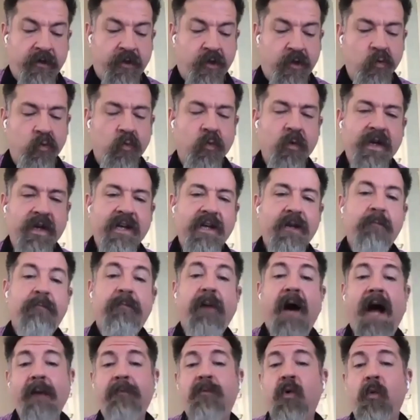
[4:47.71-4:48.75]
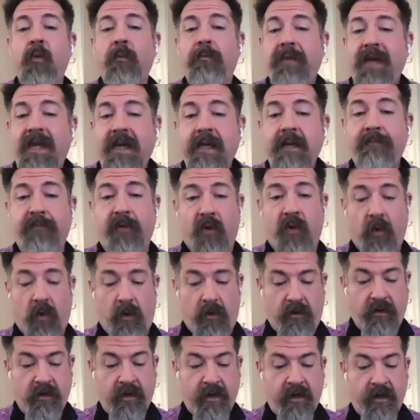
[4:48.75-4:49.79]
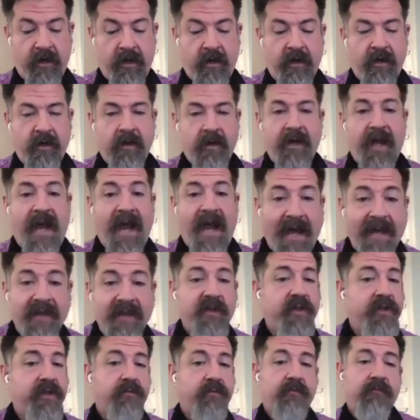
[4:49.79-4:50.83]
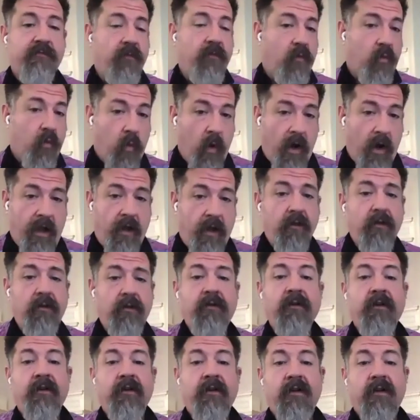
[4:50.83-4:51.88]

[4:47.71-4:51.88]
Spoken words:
to read Bible people as, well,